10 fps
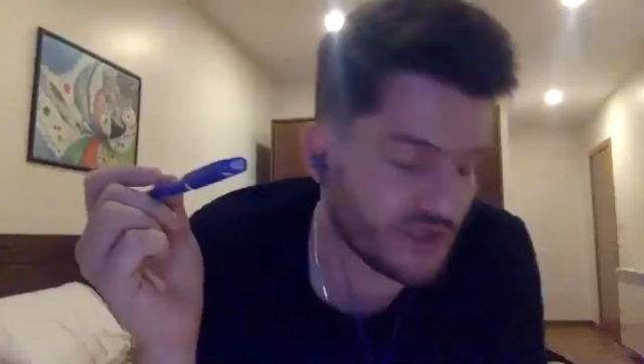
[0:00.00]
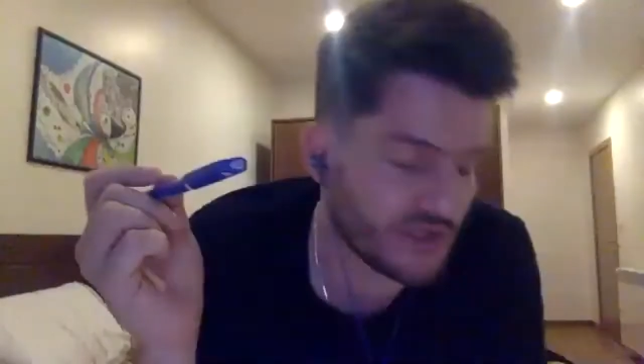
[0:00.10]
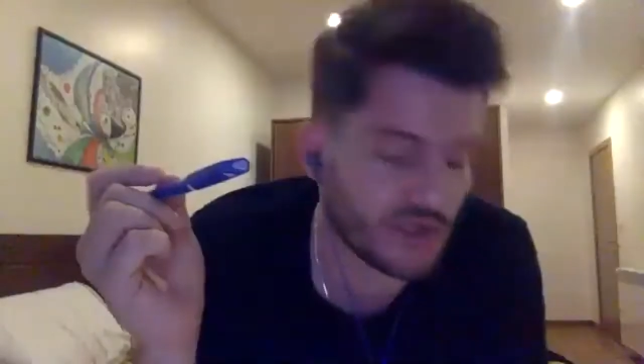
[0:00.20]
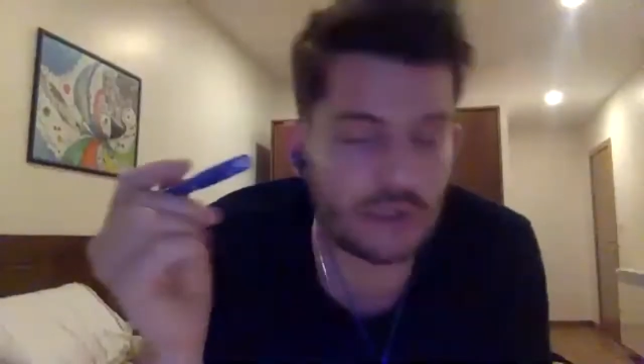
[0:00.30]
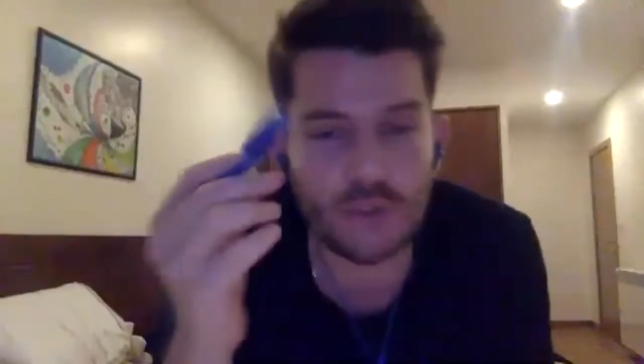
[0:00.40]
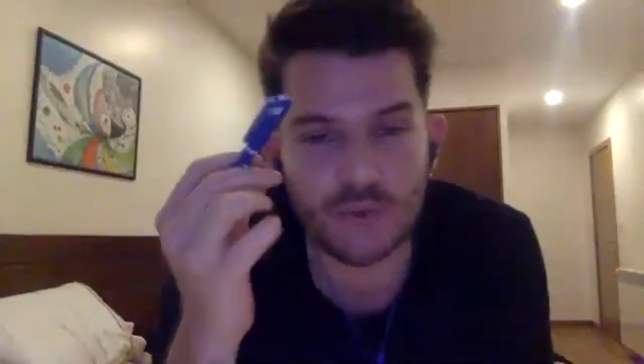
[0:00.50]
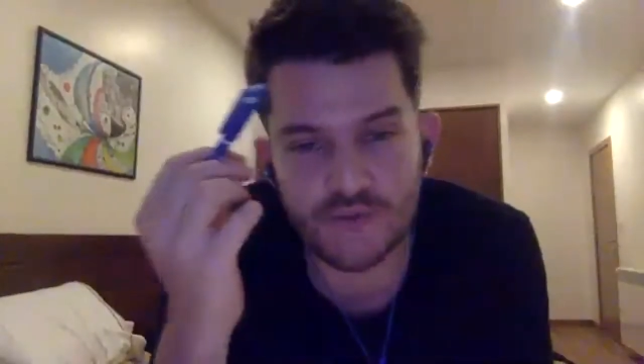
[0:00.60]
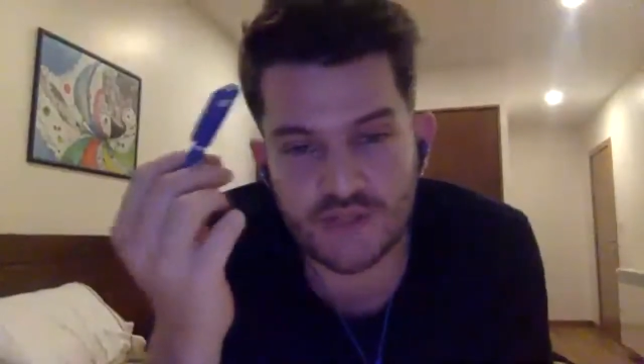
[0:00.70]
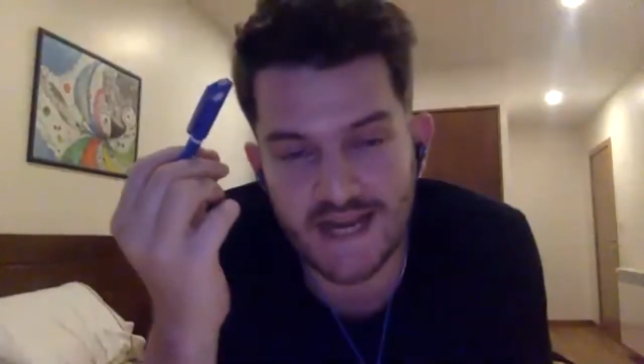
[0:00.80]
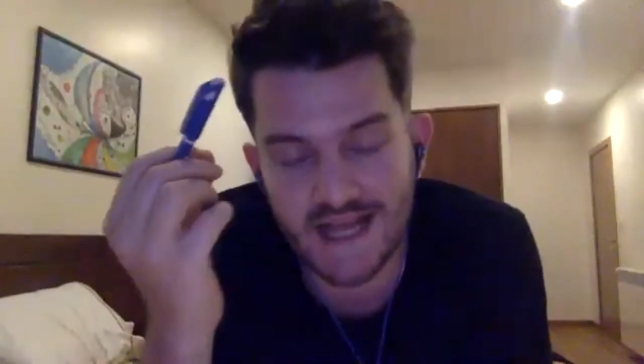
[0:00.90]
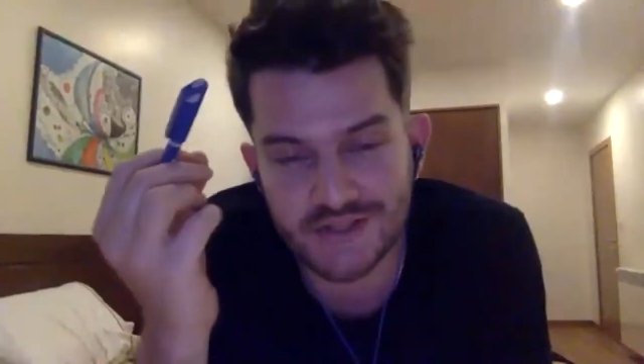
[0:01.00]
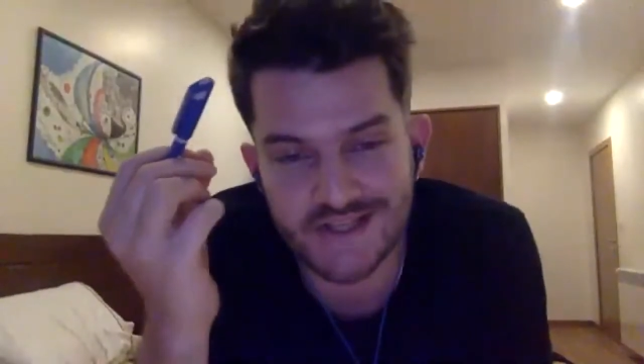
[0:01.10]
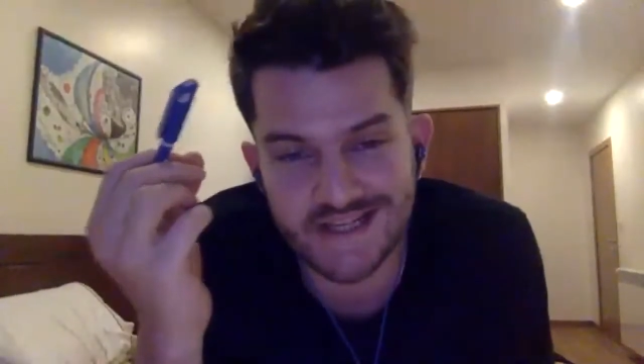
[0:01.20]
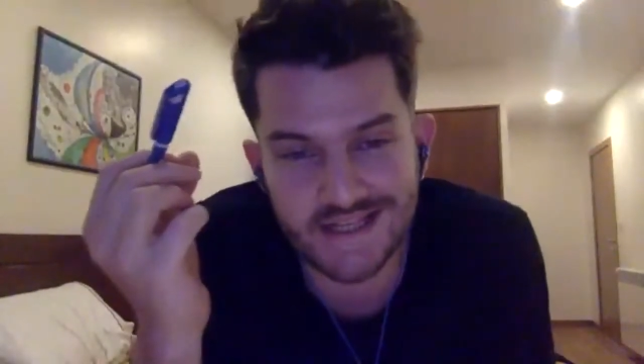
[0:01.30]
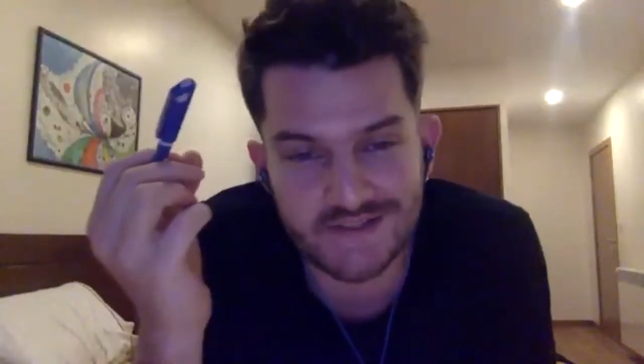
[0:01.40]
loose analogy
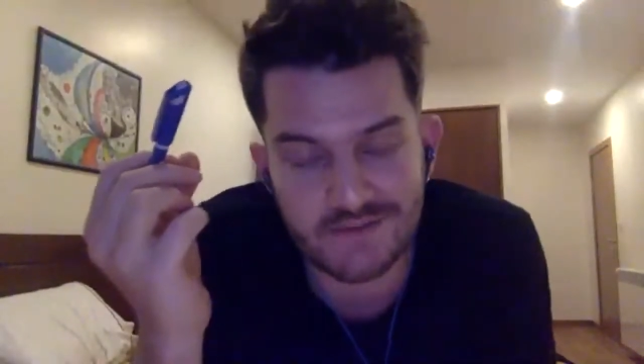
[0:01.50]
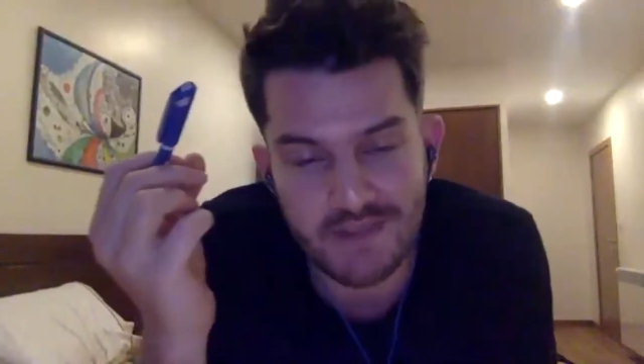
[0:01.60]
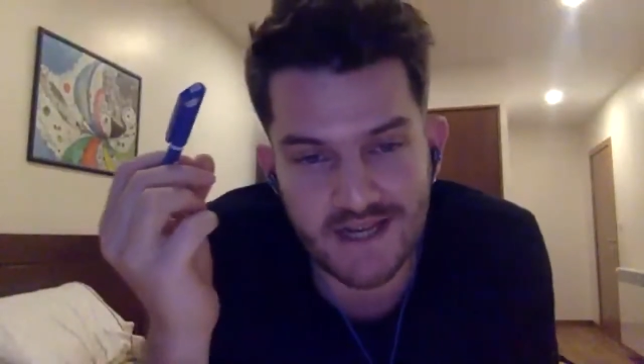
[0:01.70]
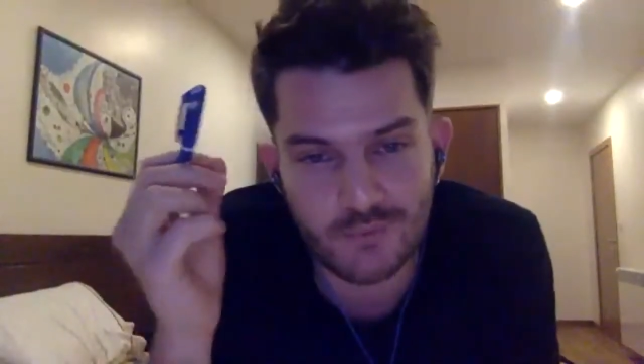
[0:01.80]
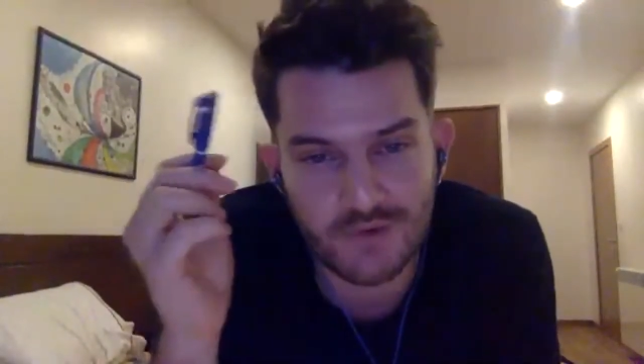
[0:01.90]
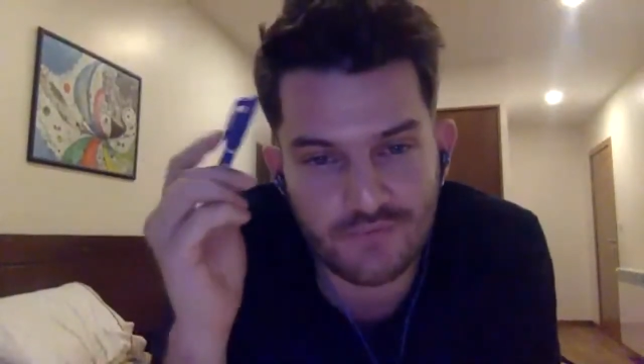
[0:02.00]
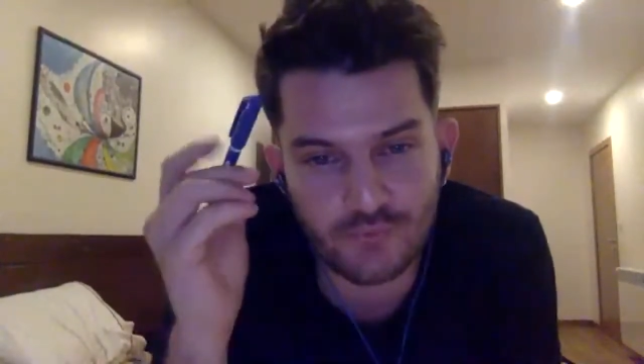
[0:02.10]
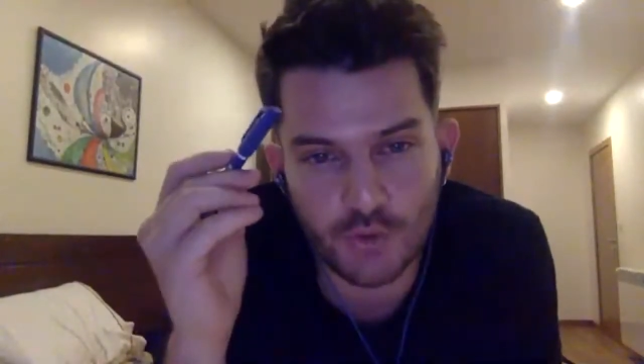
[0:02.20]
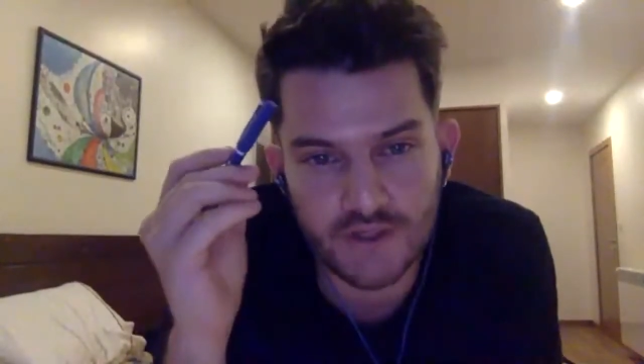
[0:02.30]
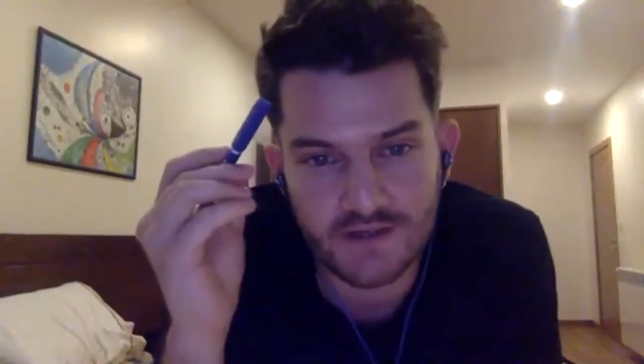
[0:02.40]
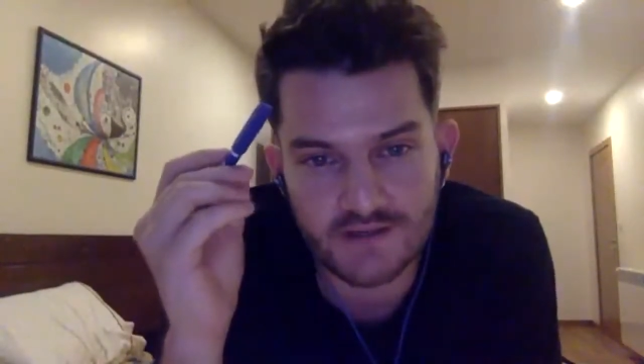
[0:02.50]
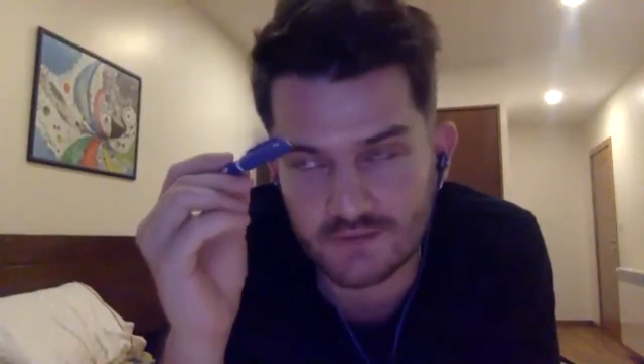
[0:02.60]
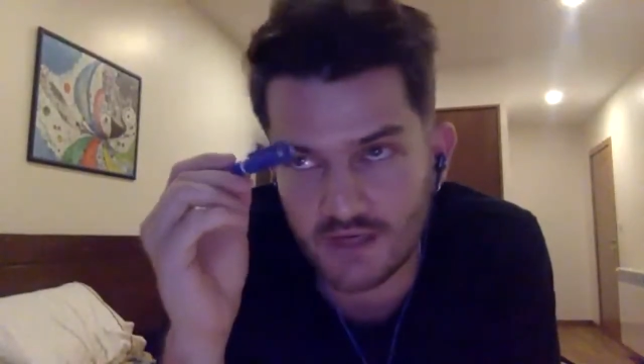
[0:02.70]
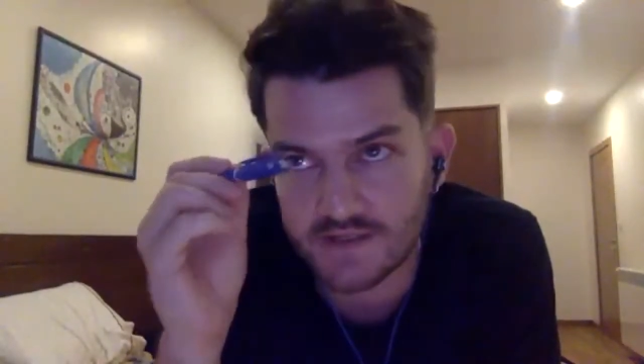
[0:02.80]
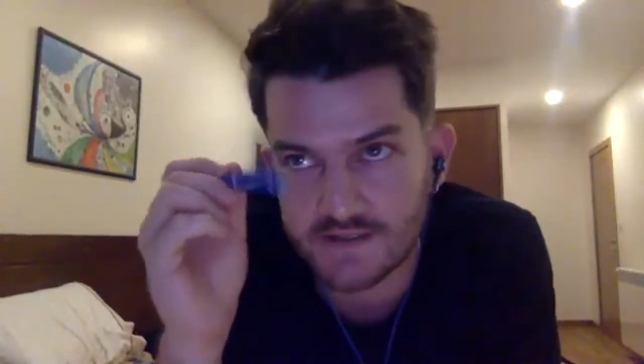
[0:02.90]
that I like to make when Freud
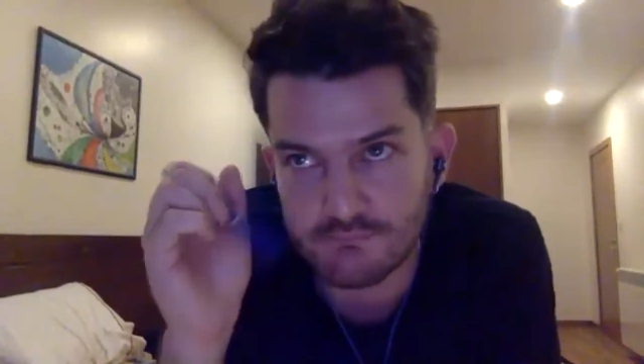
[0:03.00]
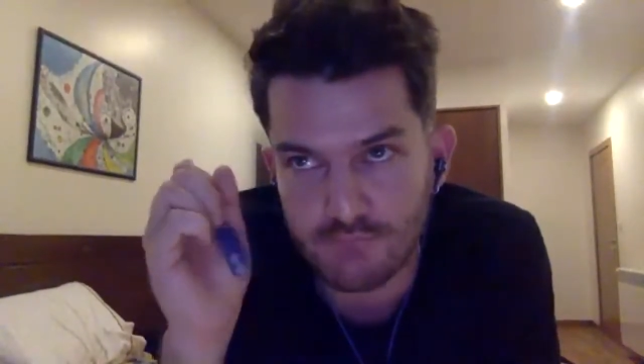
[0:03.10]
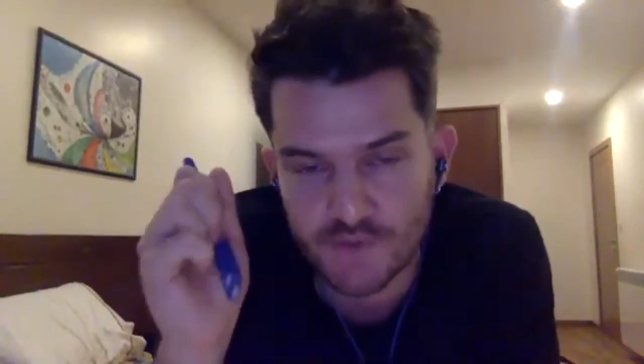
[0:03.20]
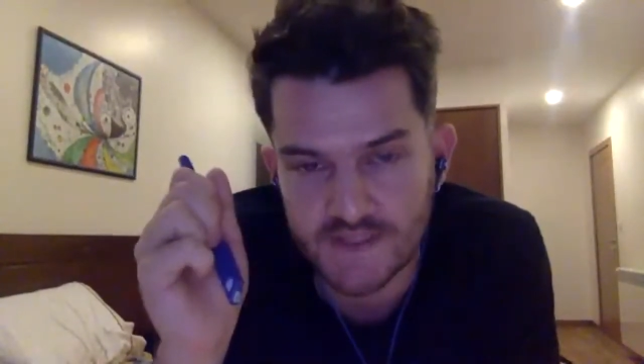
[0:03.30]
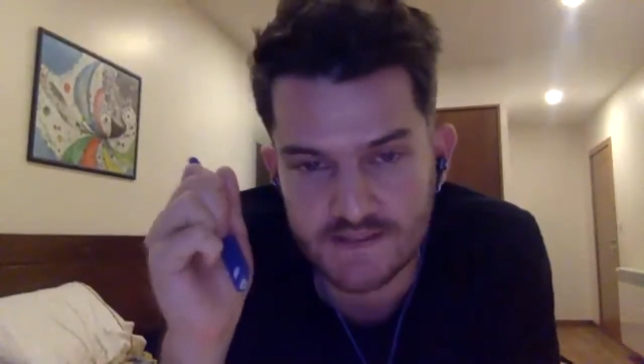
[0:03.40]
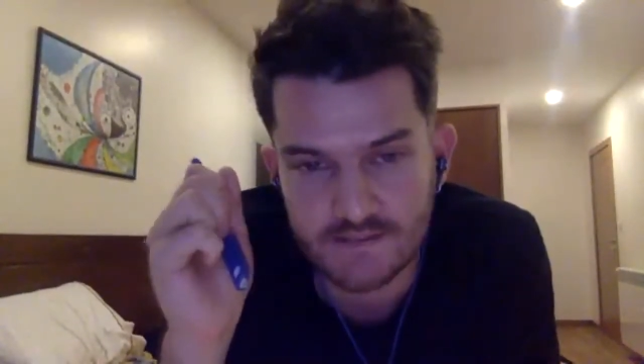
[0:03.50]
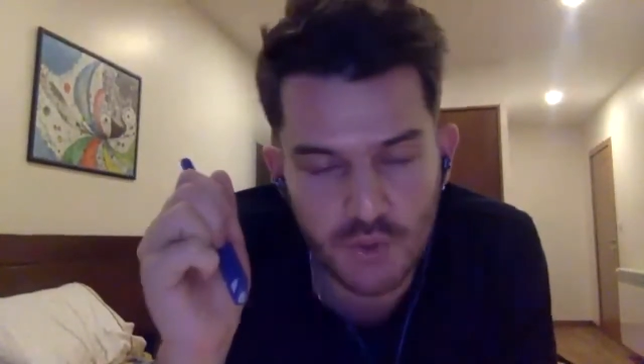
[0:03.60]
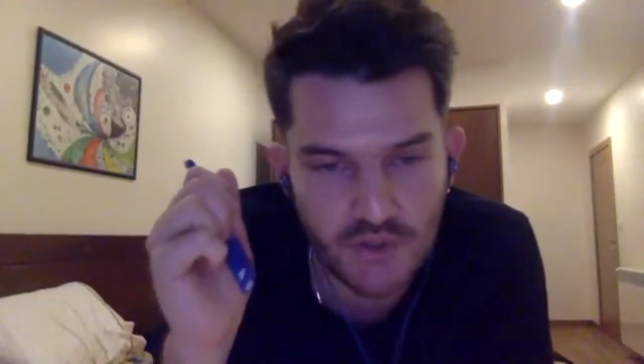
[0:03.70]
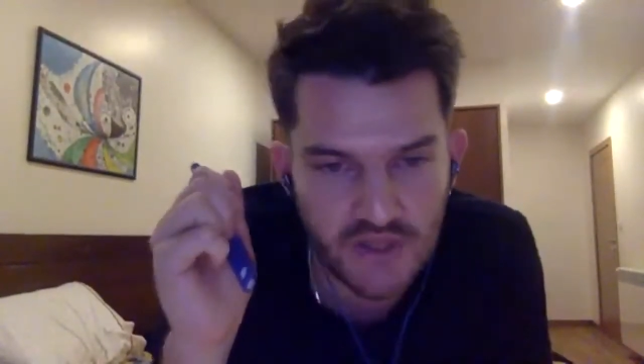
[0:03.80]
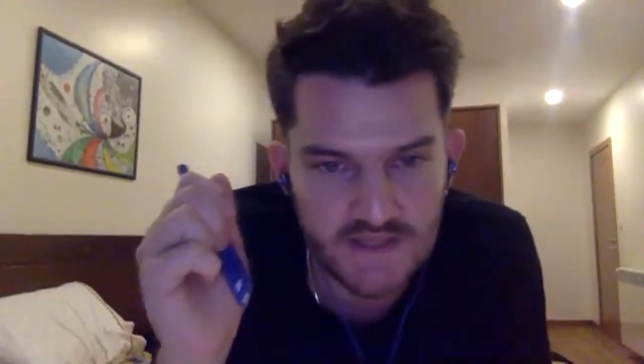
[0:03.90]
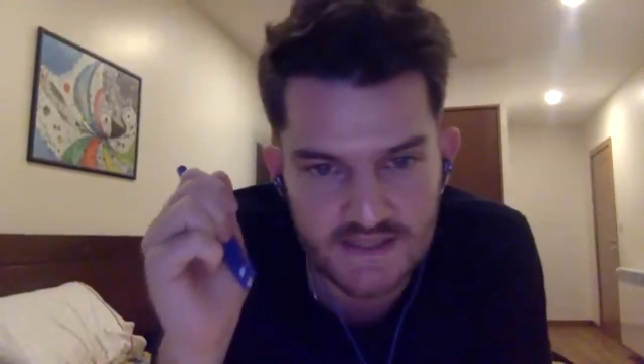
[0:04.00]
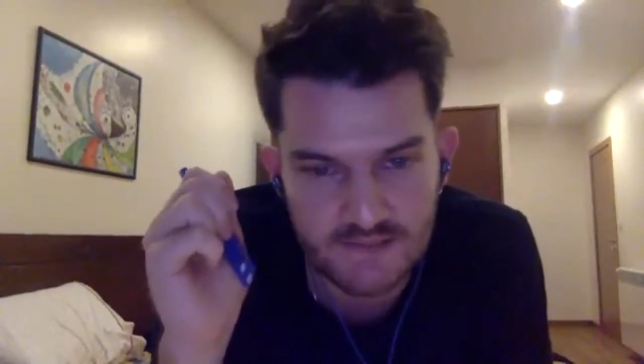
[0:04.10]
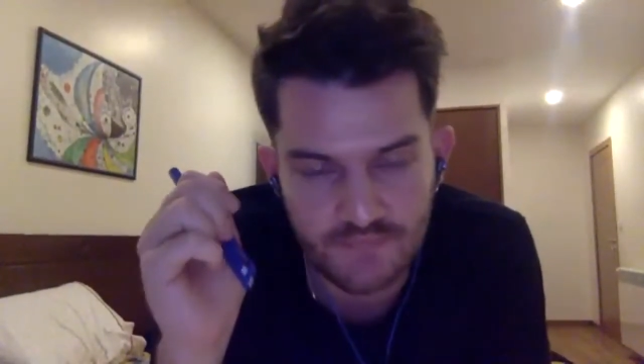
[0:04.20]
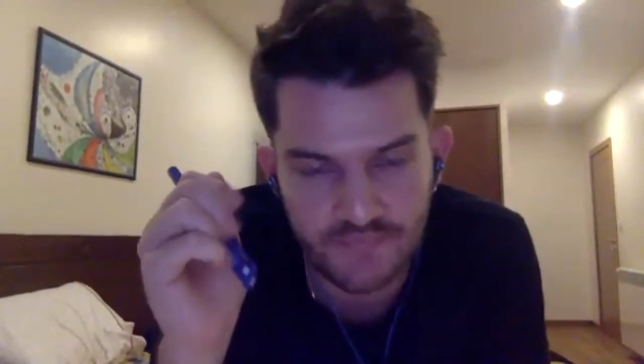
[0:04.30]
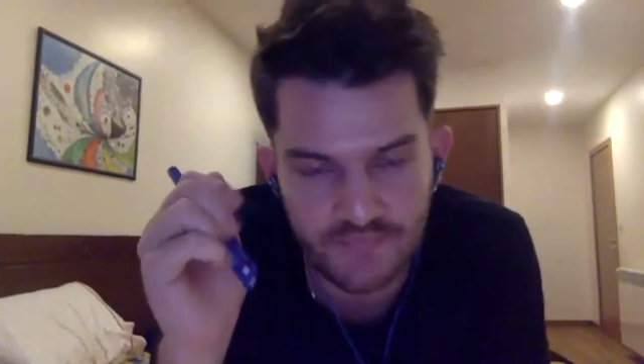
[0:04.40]
writes Moses and monotheism.